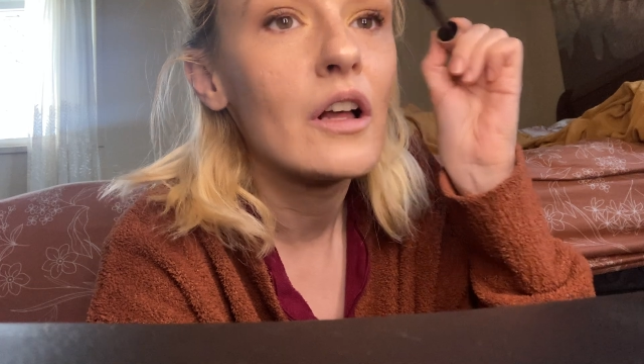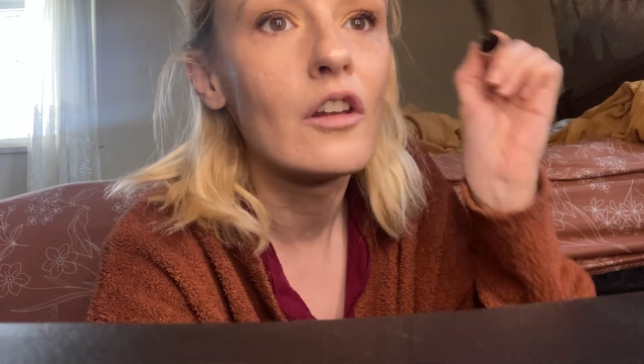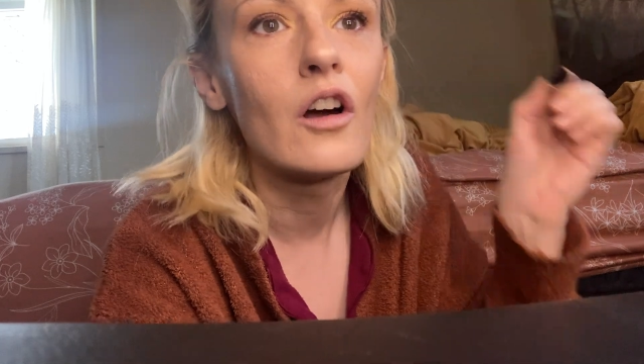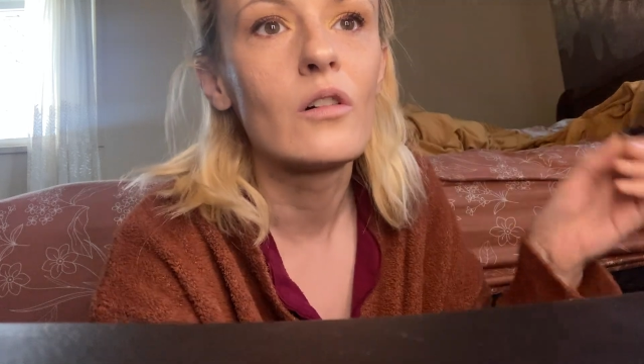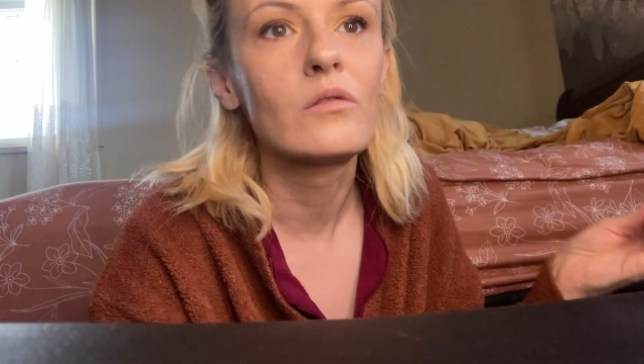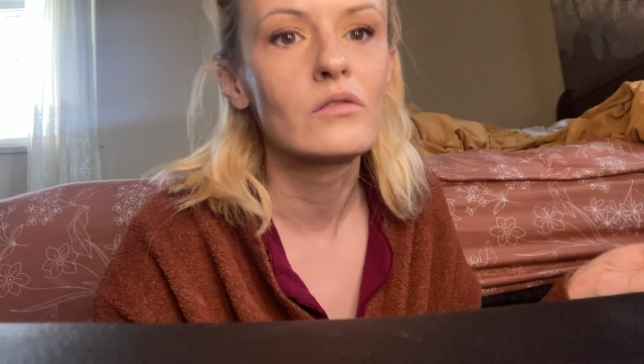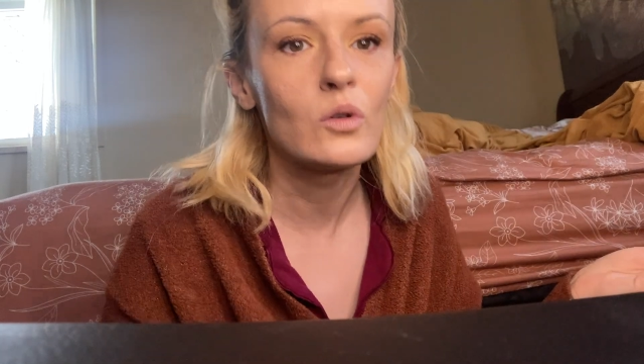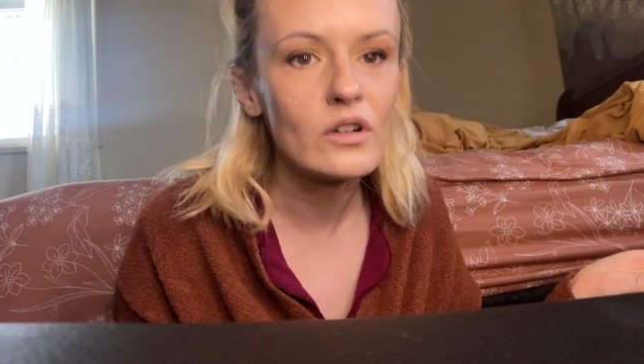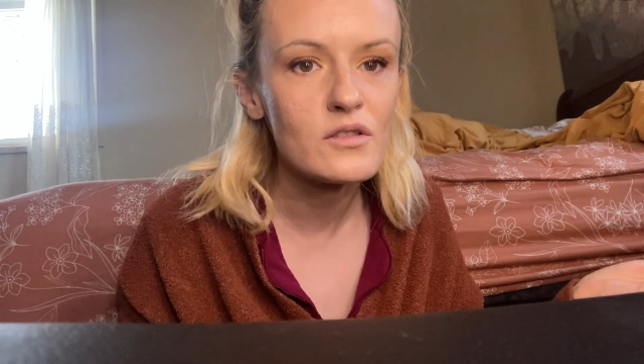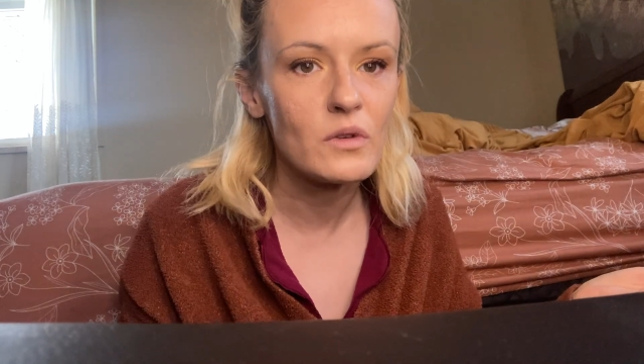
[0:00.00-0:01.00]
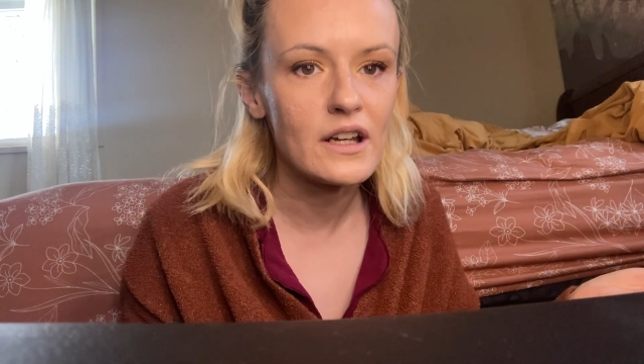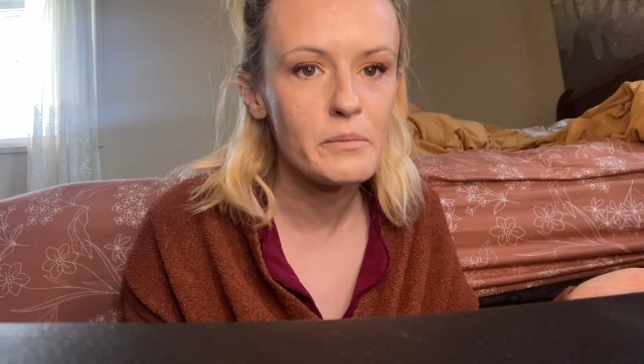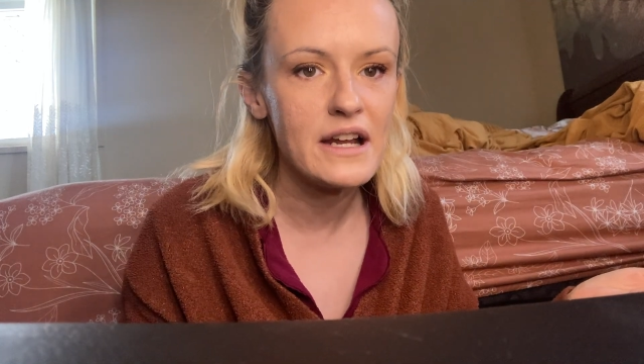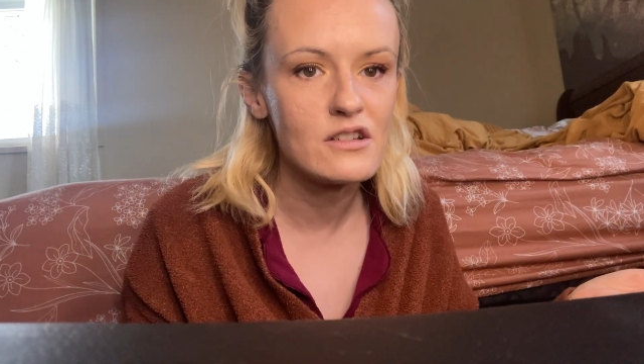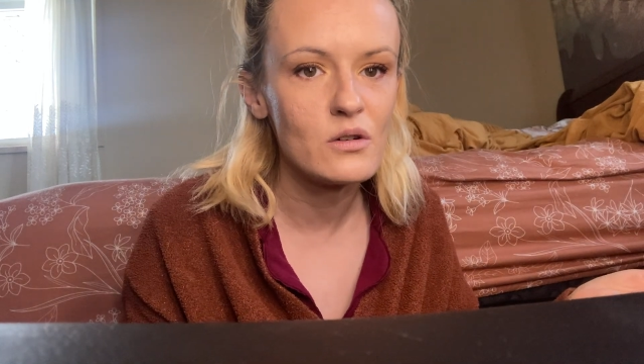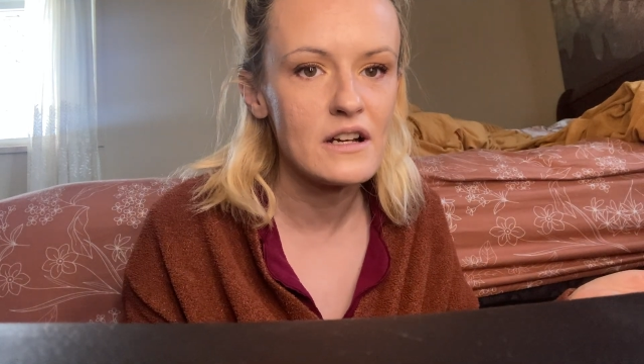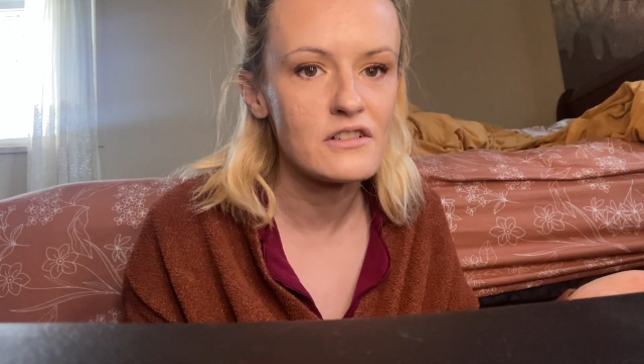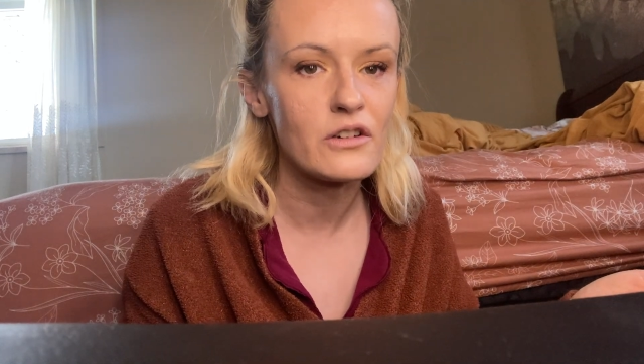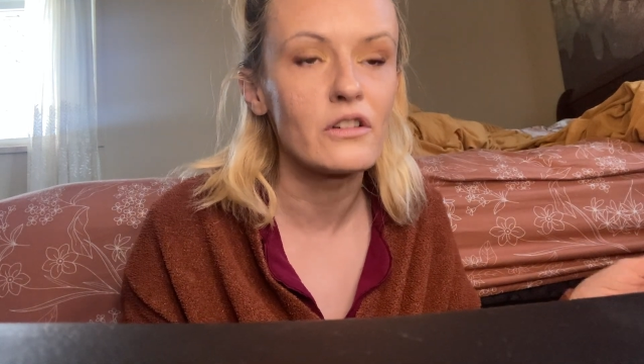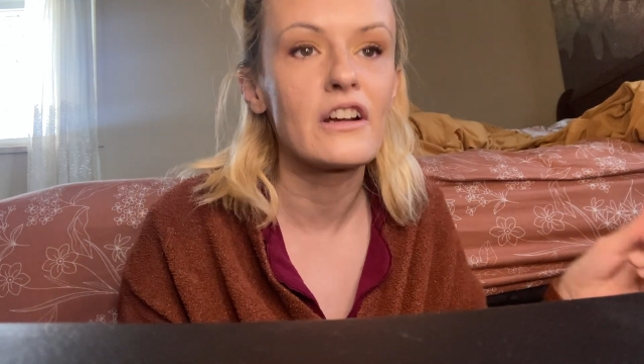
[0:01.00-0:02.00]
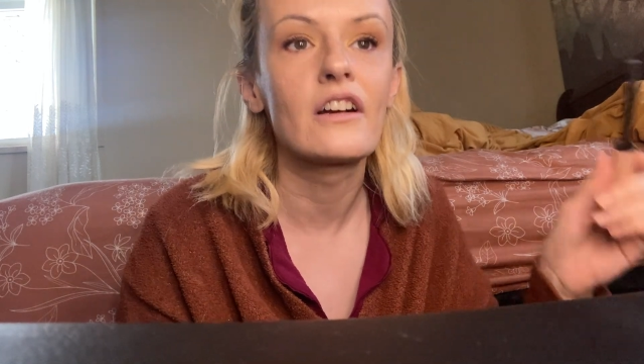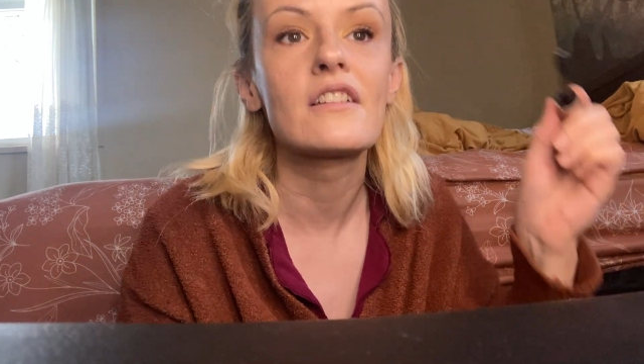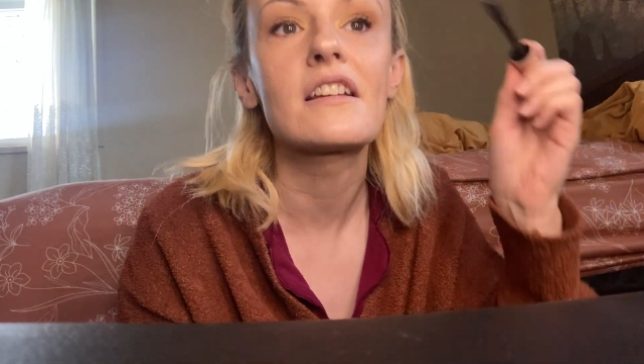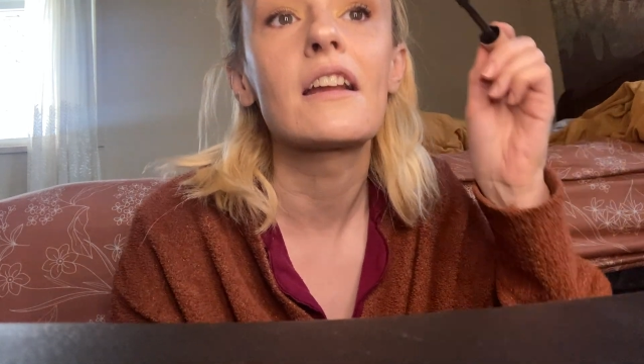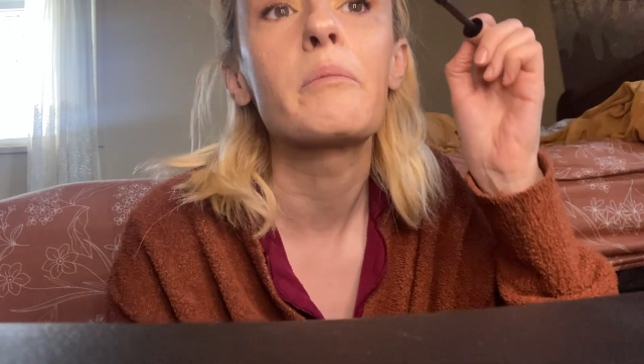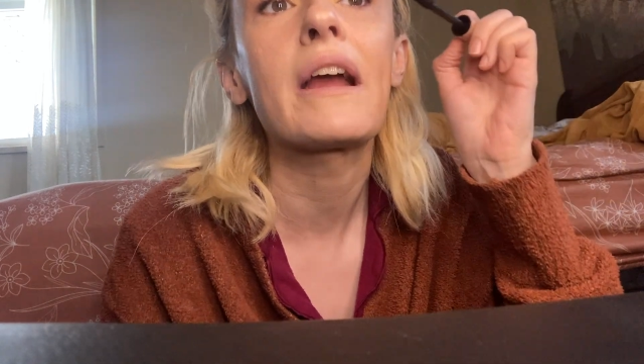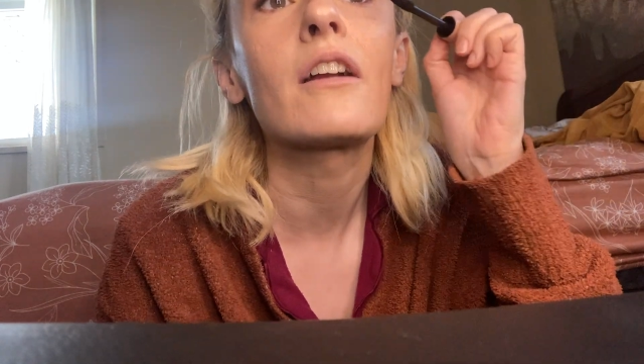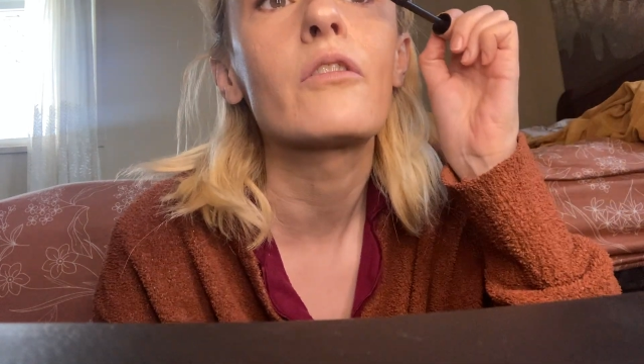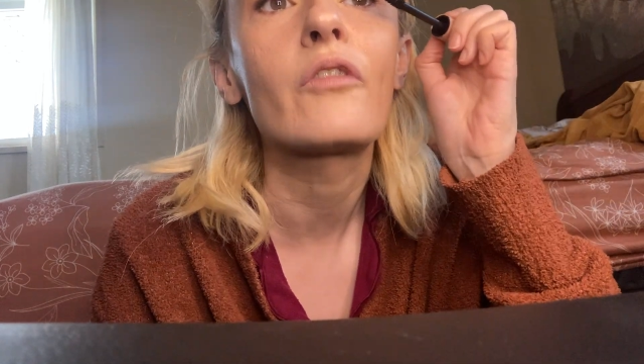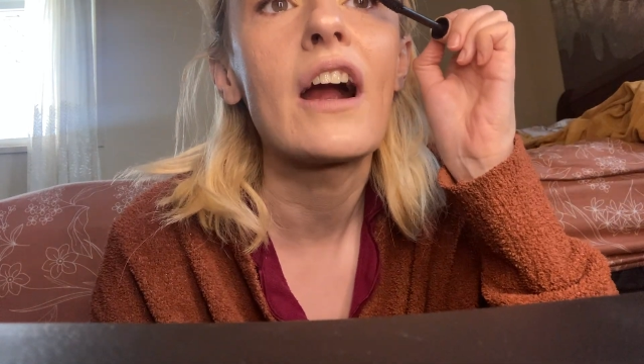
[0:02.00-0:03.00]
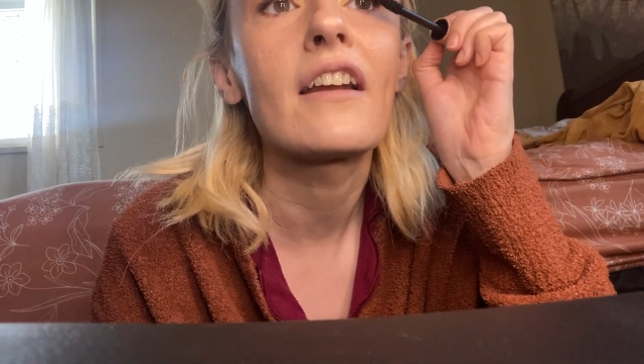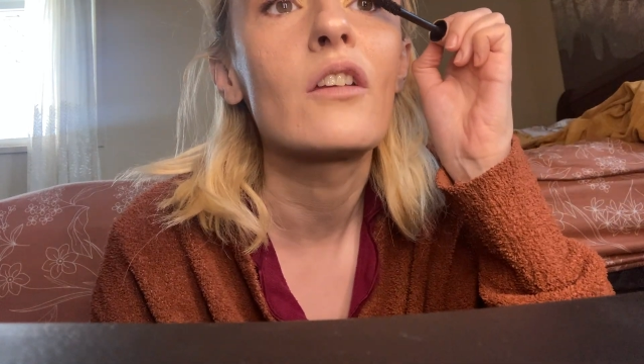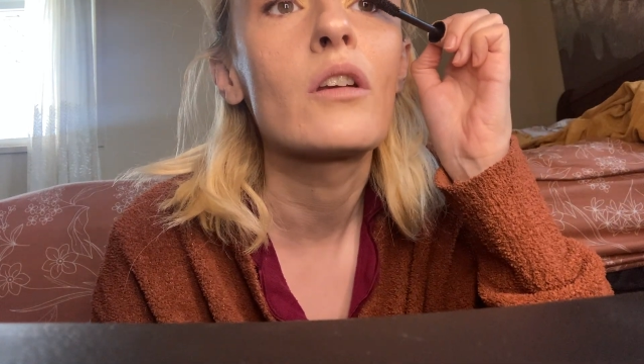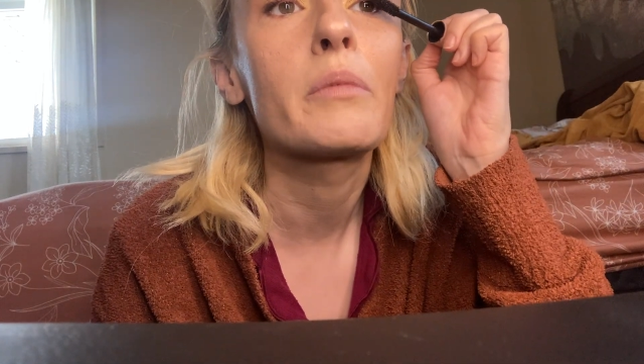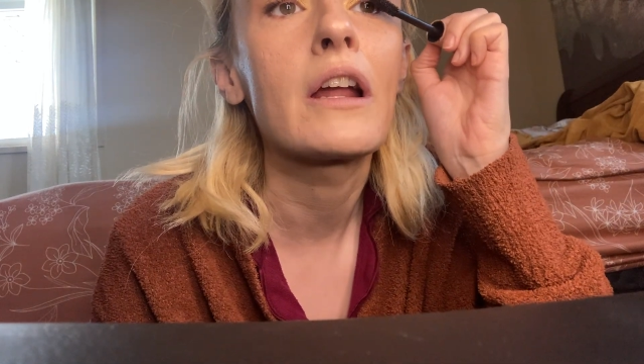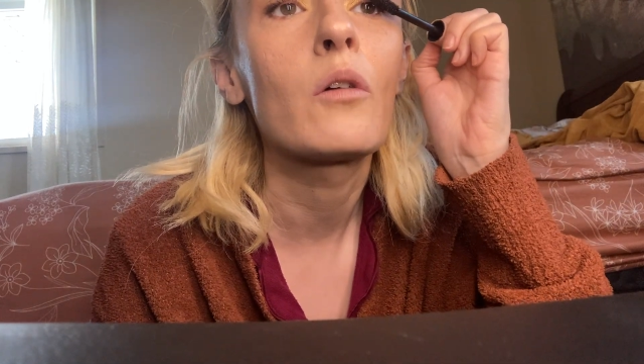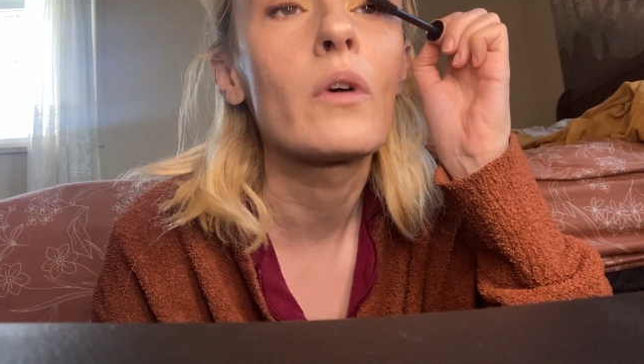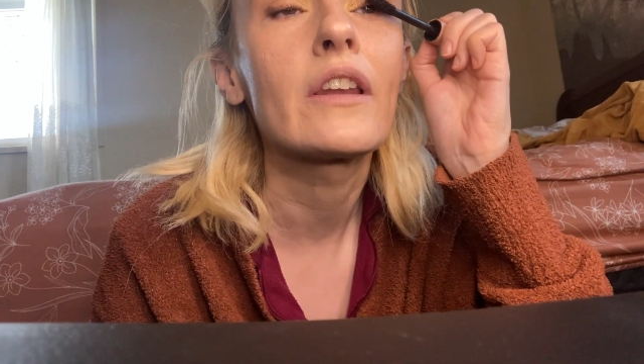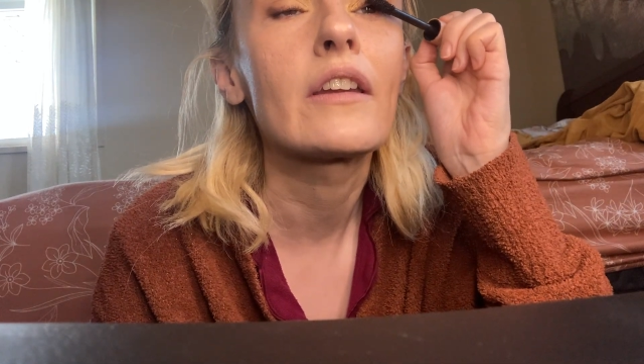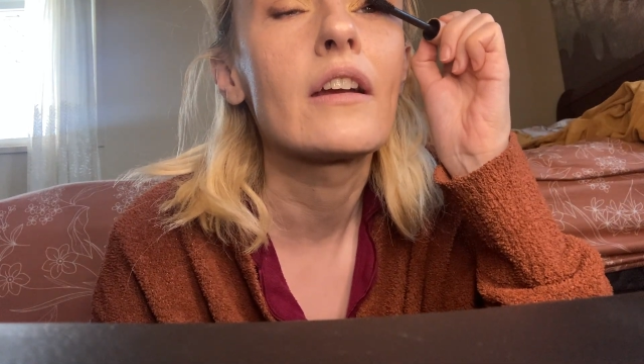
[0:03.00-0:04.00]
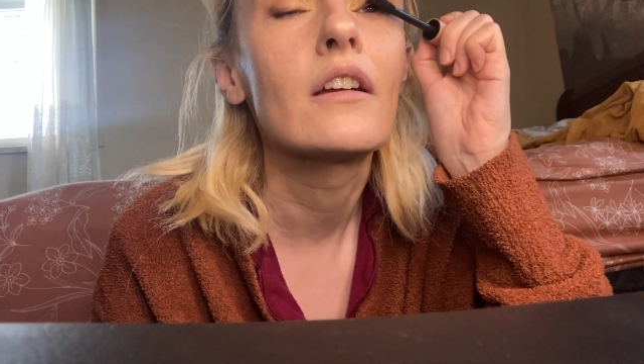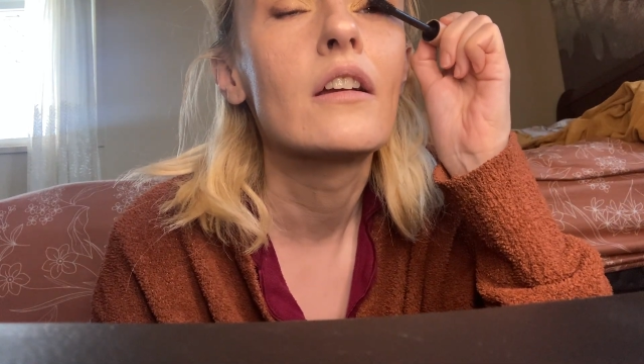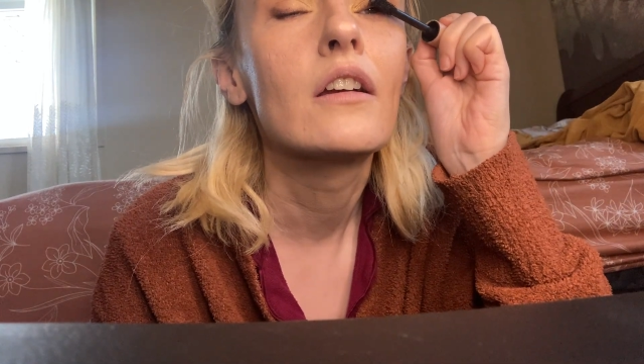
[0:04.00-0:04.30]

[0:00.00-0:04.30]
hello, who doesn't want to get paid 2 days earlier? Instead of getting paid on Friday, you get paid on Wednesday.